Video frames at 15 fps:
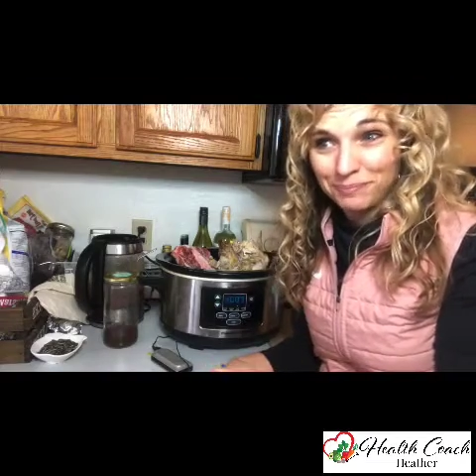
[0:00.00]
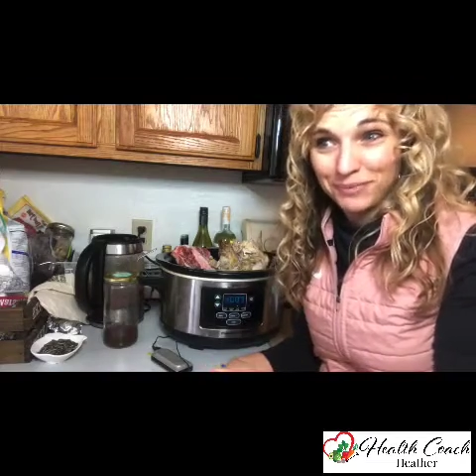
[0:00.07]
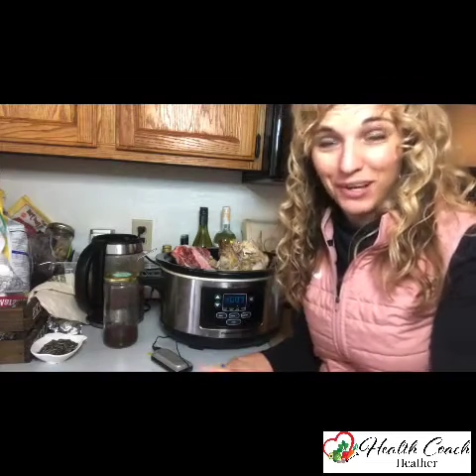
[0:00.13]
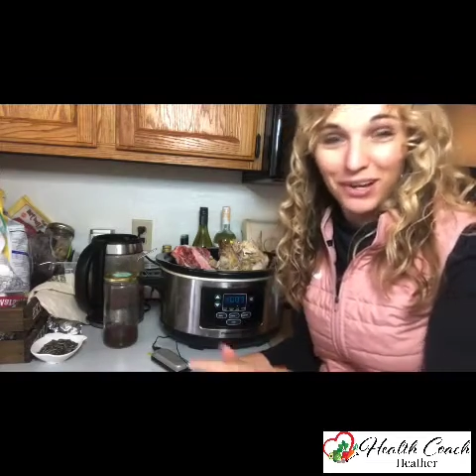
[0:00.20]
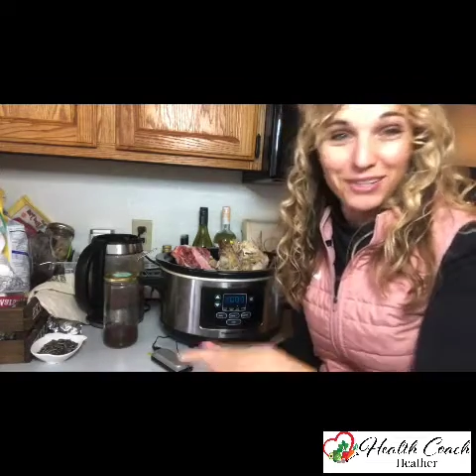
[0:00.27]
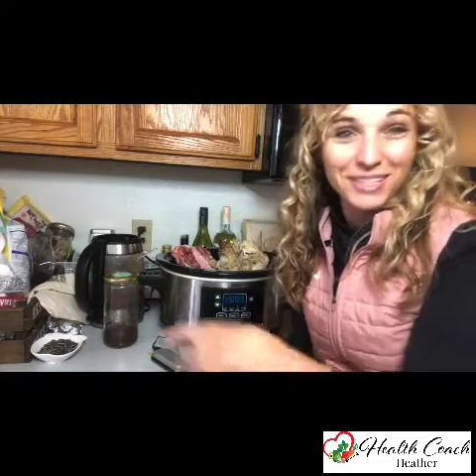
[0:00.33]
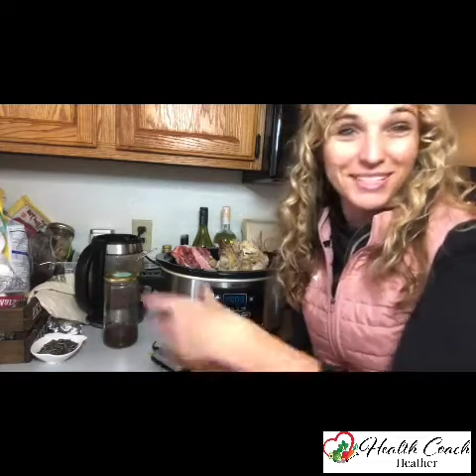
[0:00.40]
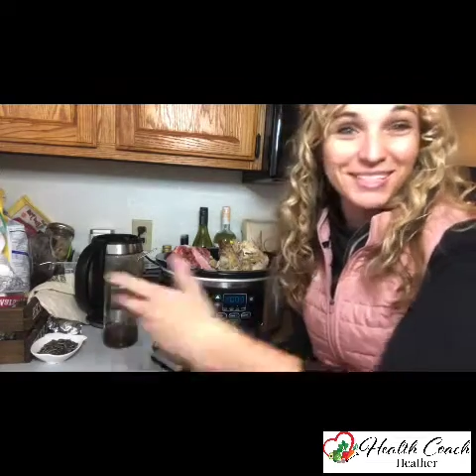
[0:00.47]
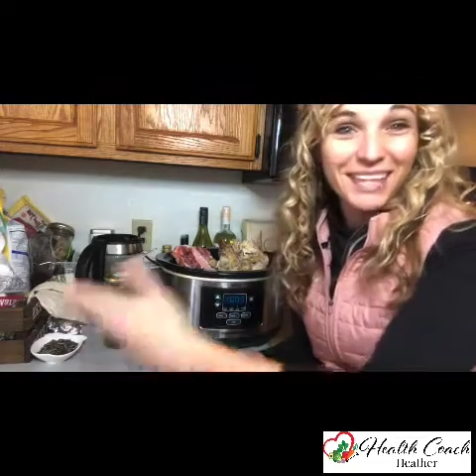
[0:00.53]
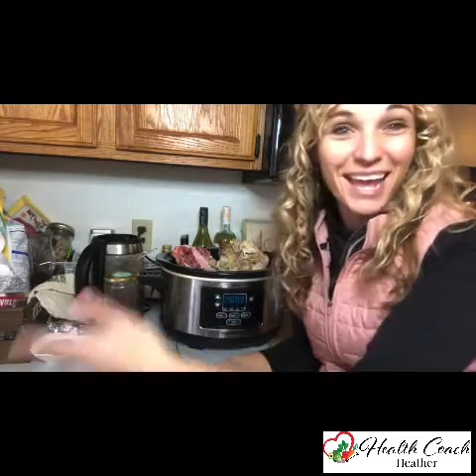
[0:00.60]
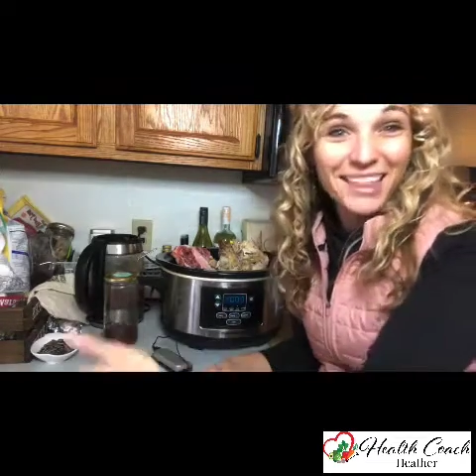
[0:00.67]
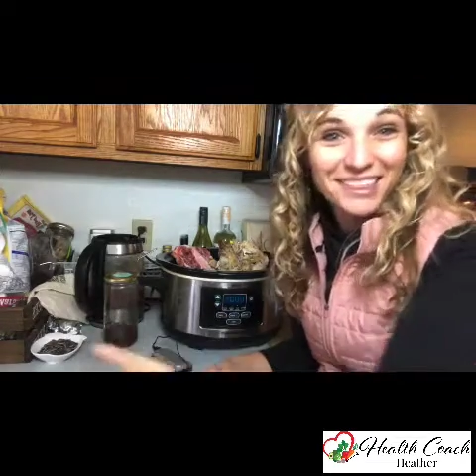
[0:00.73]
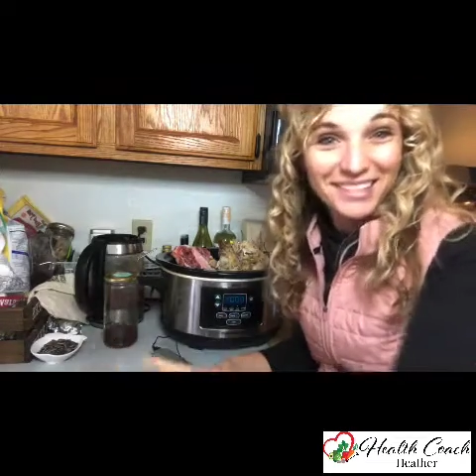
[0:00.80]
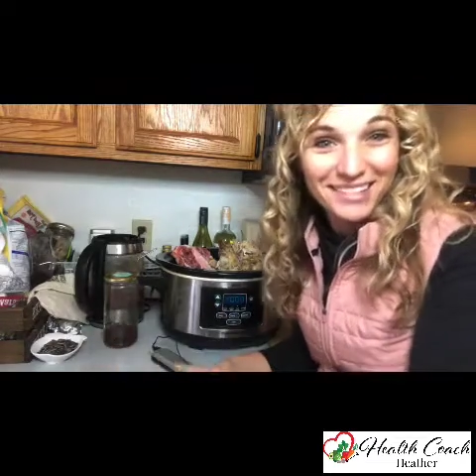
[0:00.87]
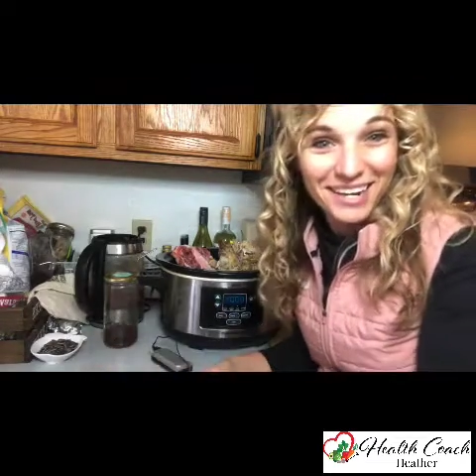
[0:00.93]
on its
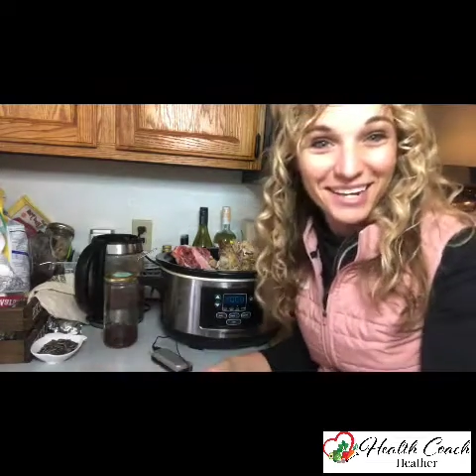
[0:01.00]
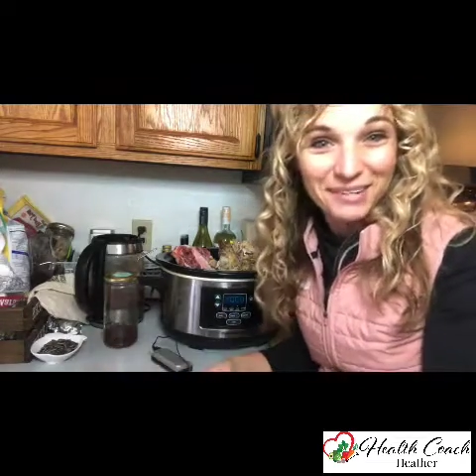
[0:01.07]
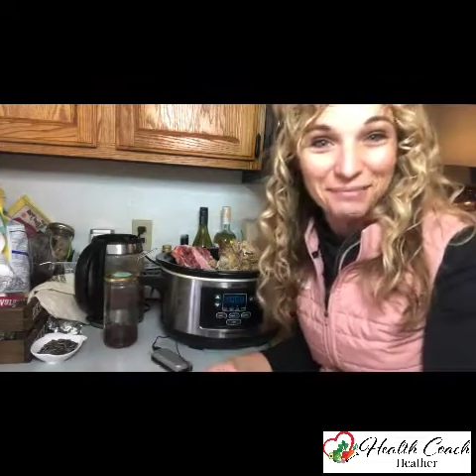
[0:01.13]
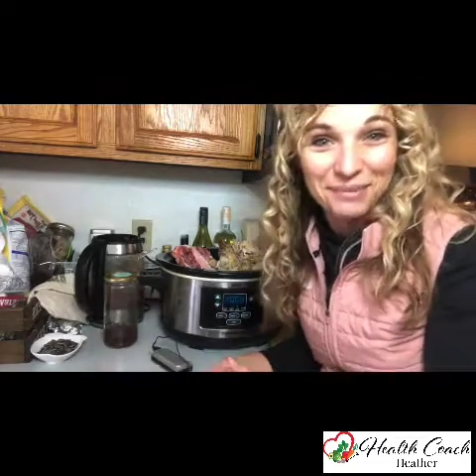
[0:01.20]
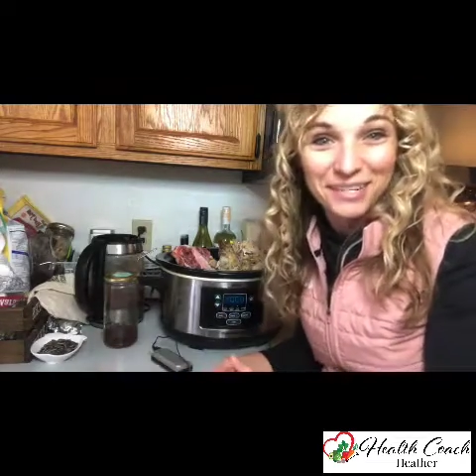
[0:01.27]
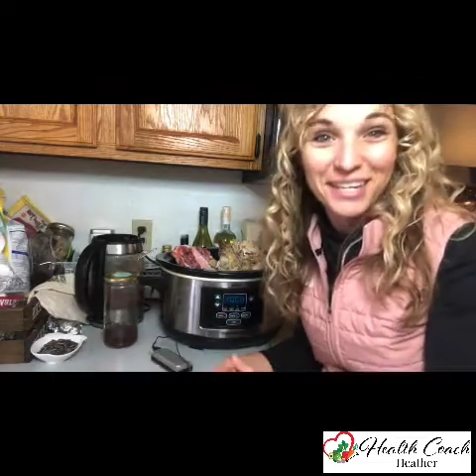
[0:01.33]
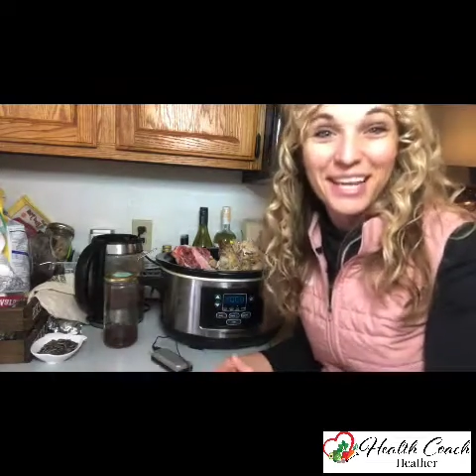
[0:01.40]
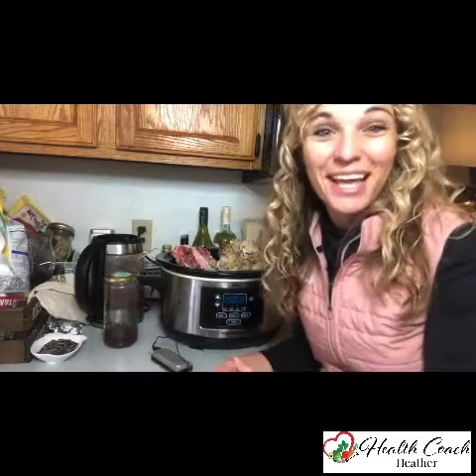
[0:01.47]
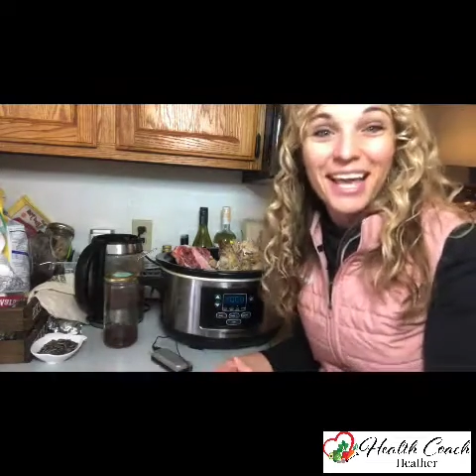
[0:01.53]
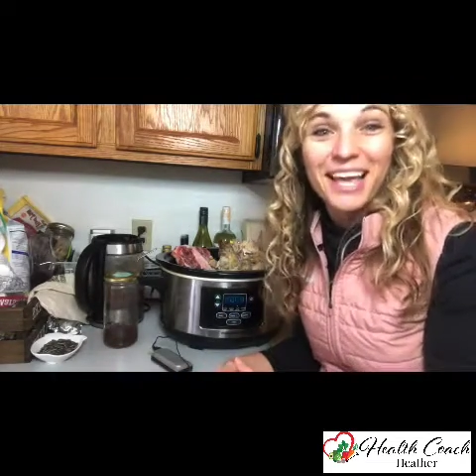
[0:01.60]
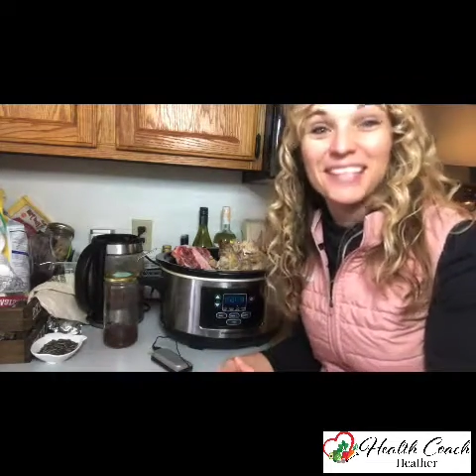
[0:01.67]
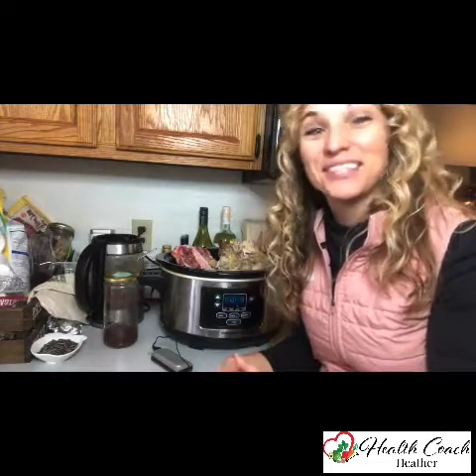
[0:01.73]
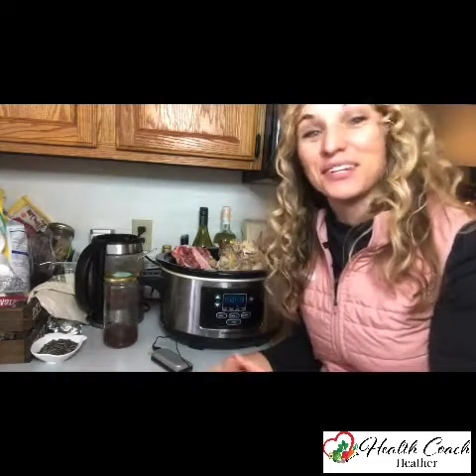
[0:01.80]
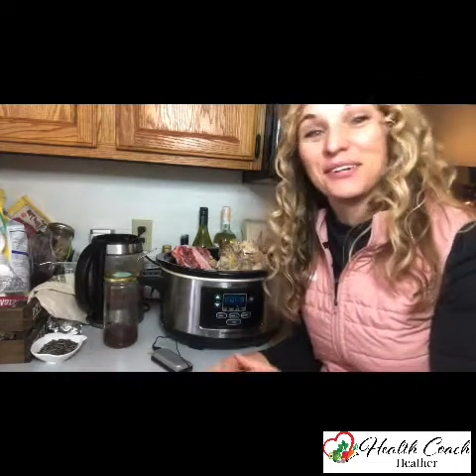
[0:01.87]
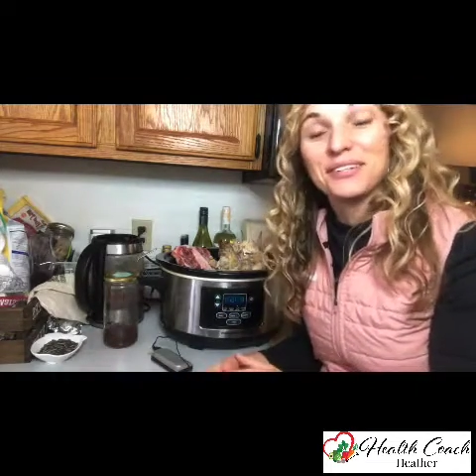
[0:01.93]
10th time,
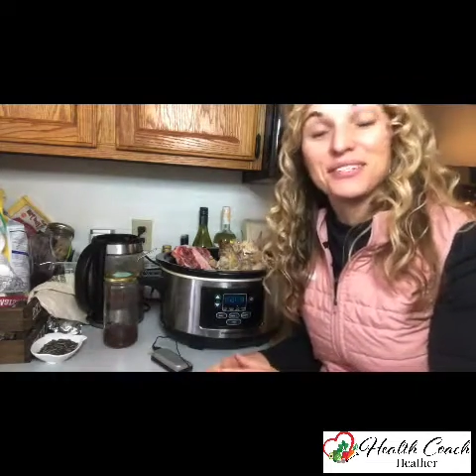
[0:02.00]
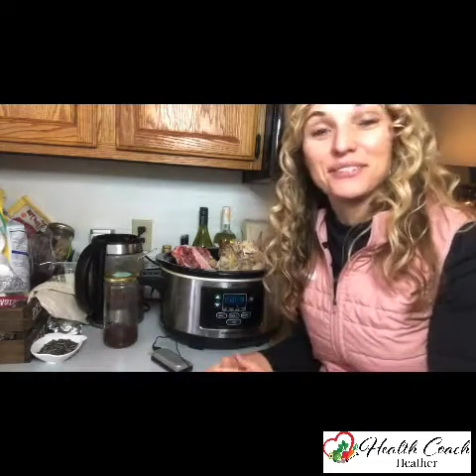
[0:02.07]
and so it's